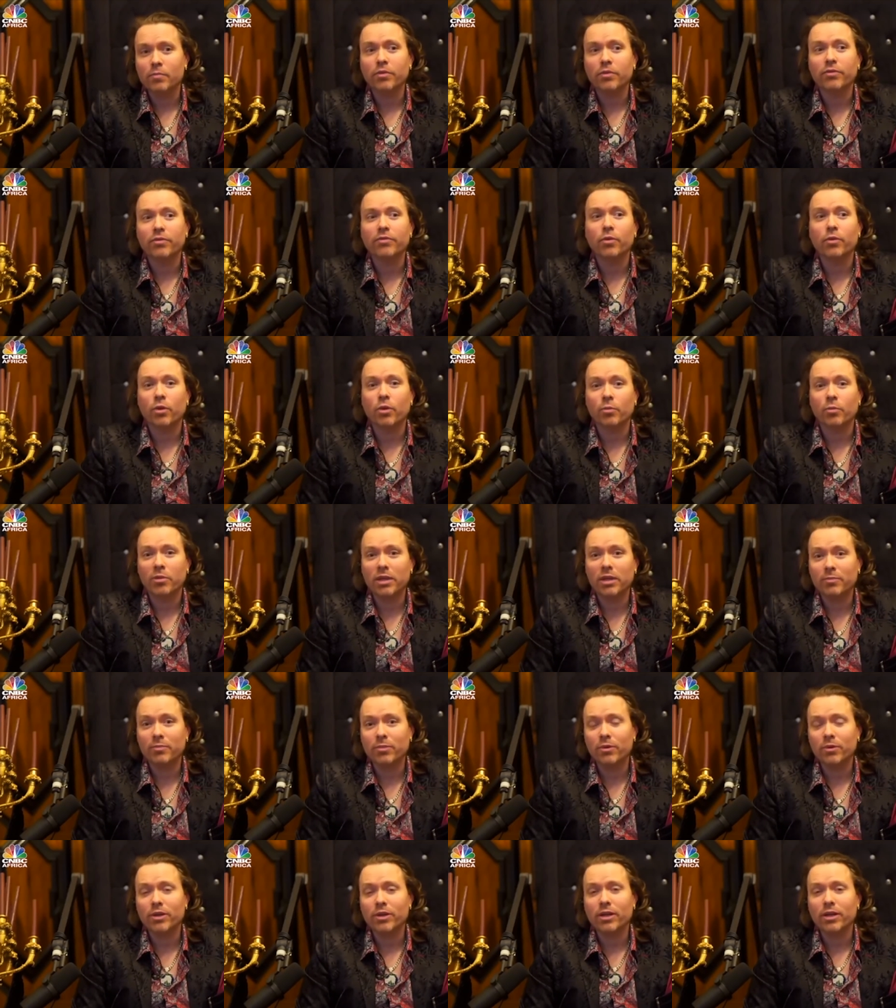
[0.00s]
before
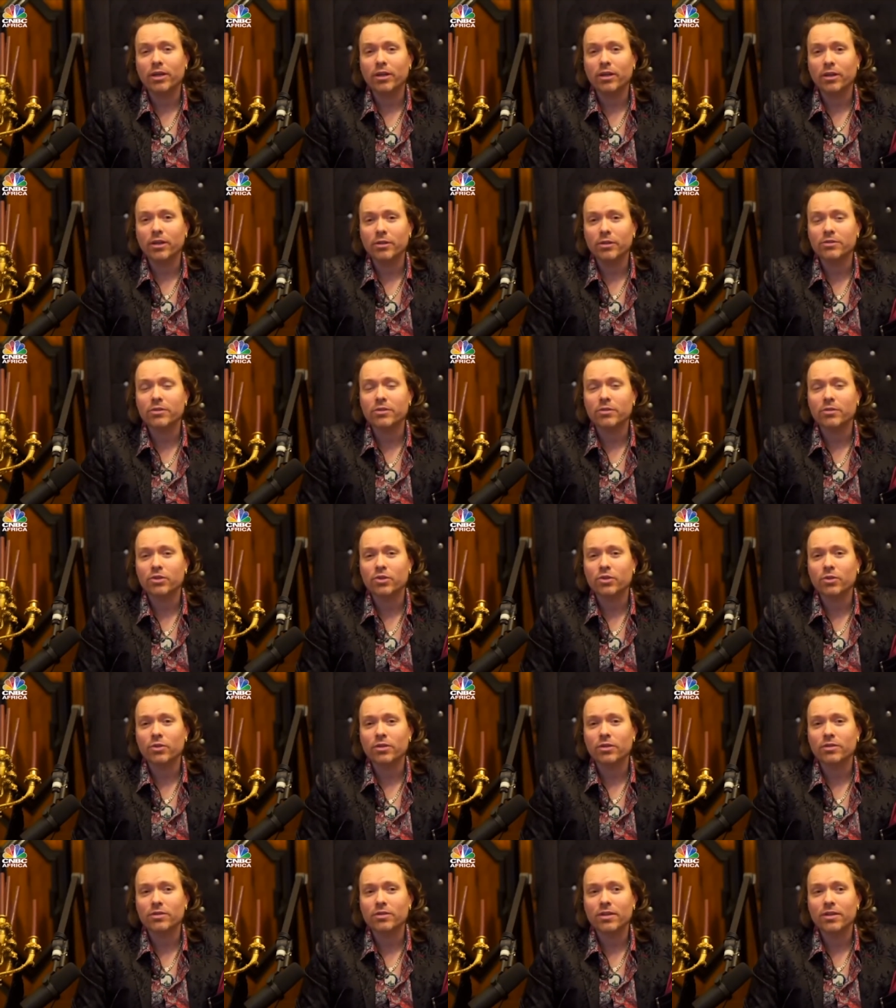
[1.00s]
people can close their
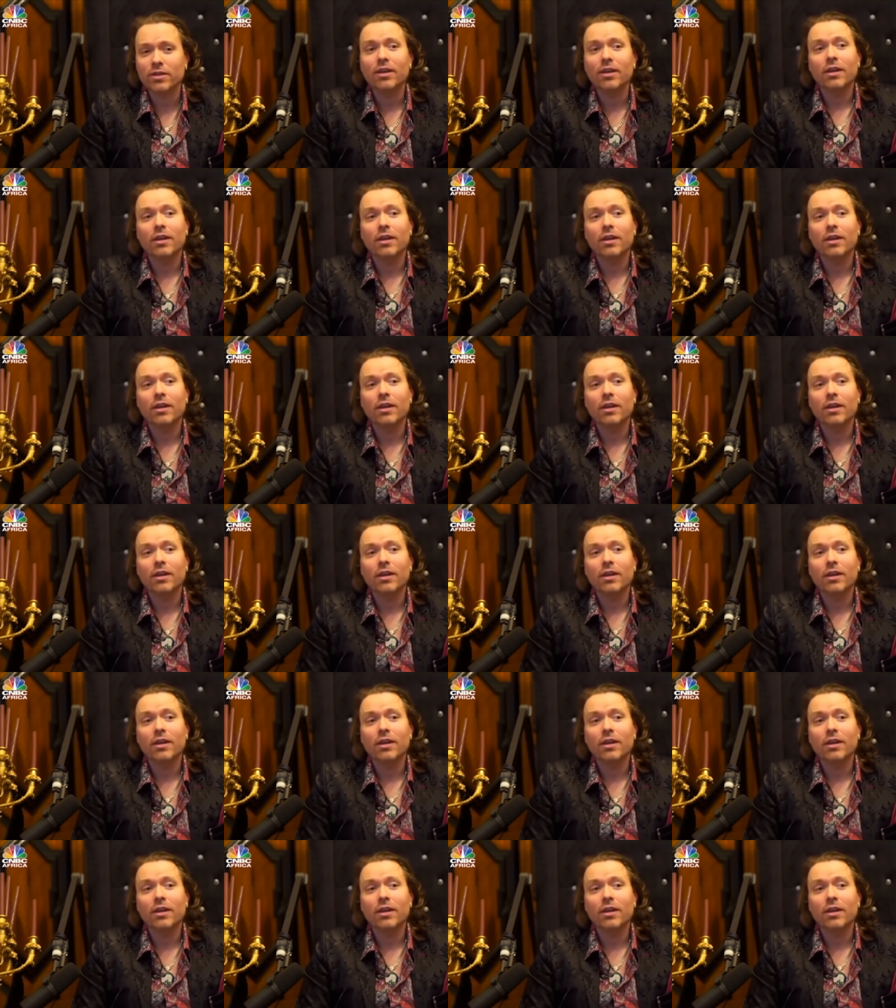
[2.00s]
shorts,